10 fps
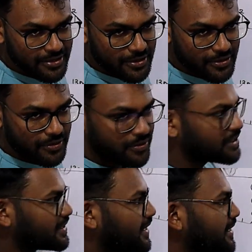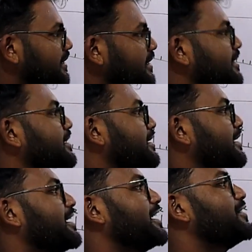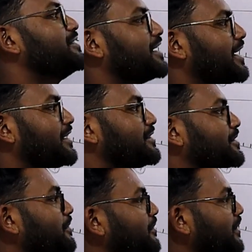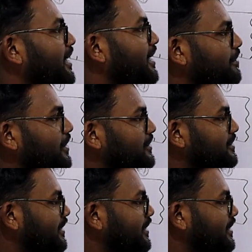could result in a huge catastrophic failure, because